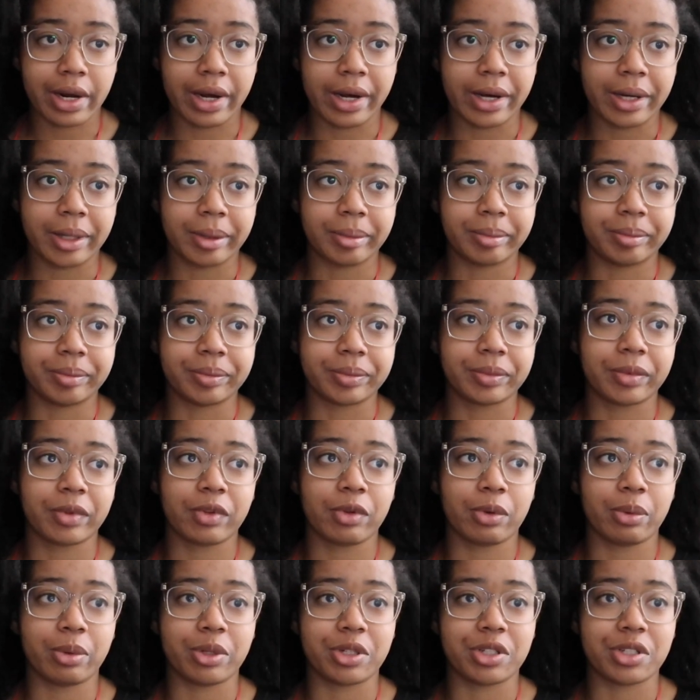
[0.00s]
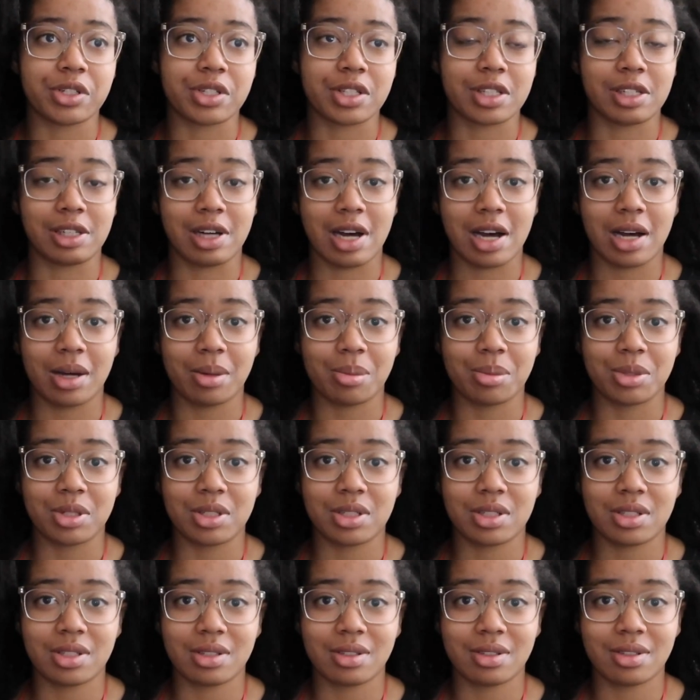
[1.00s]
um, which is the
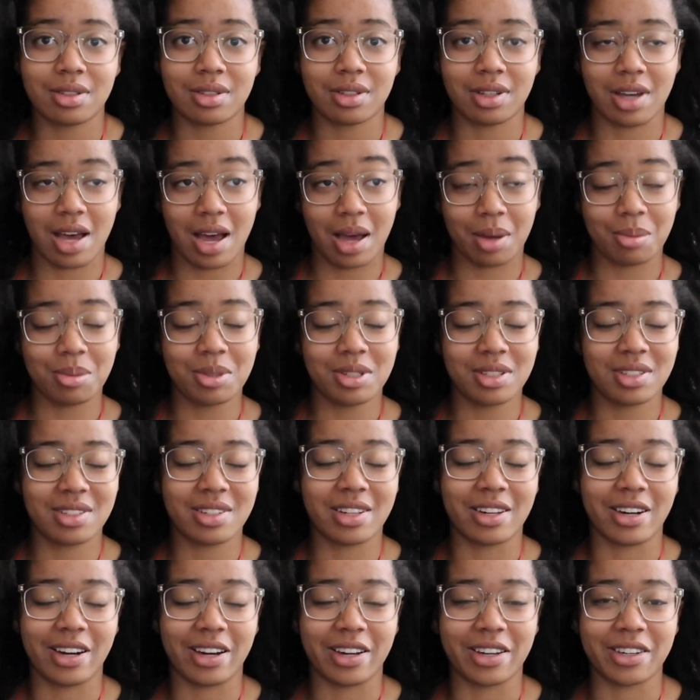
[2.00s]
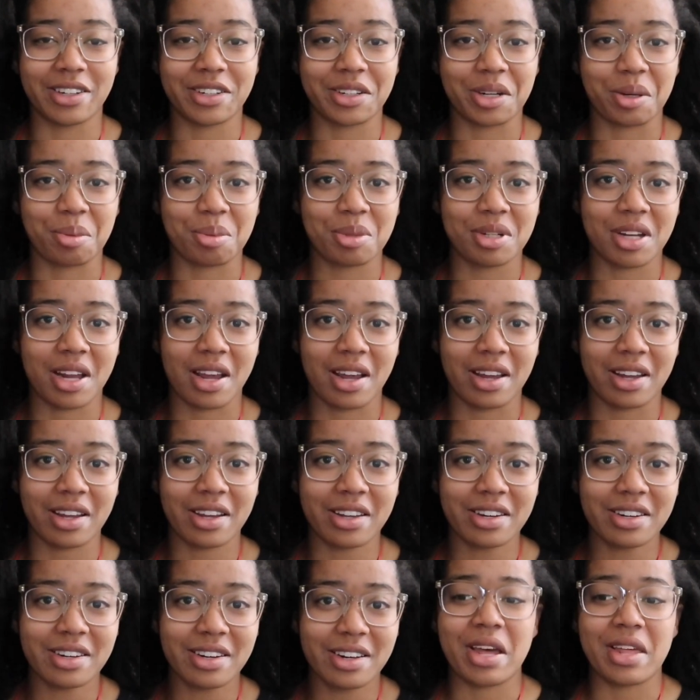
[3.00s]
labs labs that I ended up staying
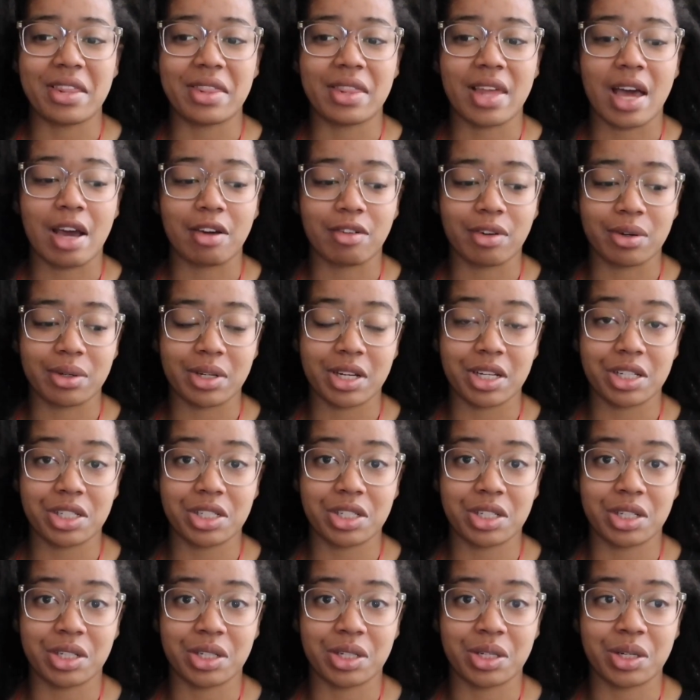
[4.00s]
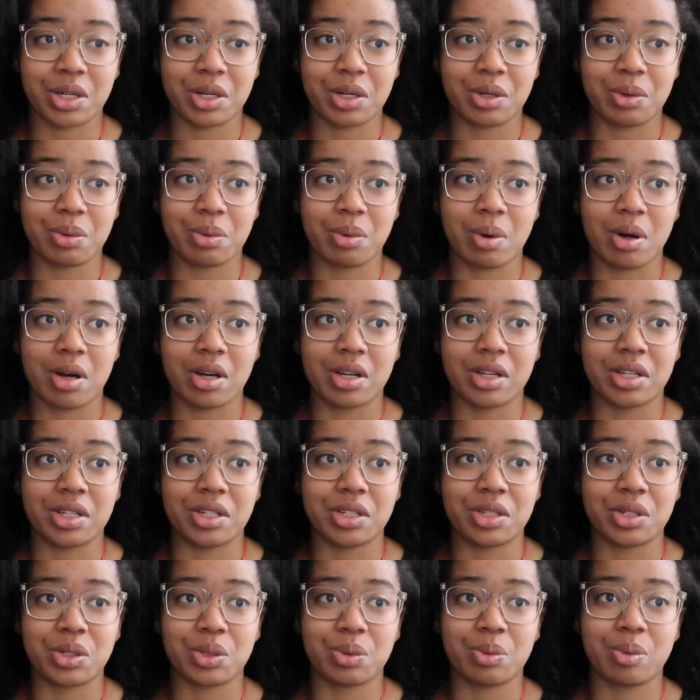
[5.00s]
in and that rotation
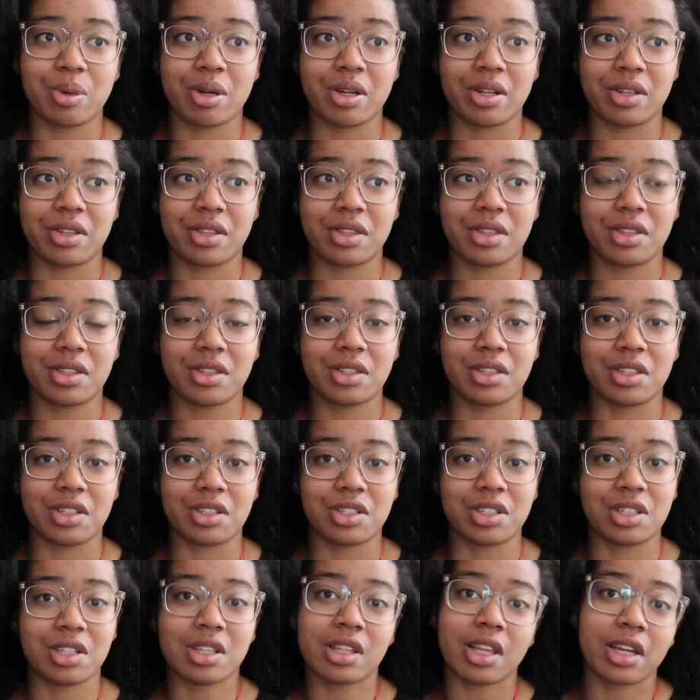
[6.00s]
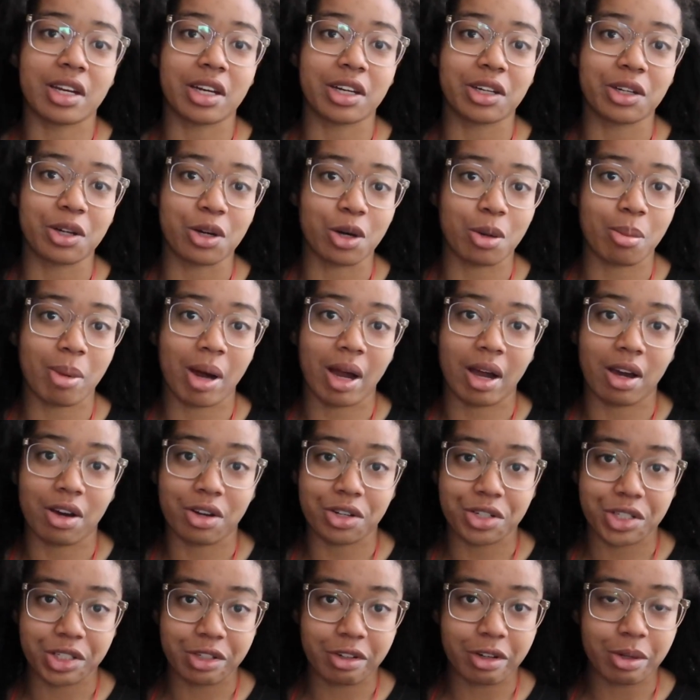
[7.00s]
was with the synthetic
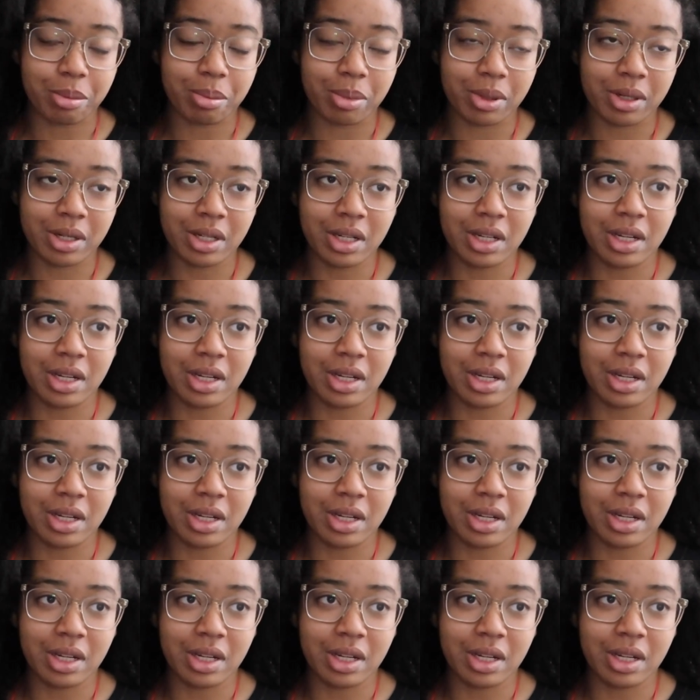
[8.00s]
neurobiology group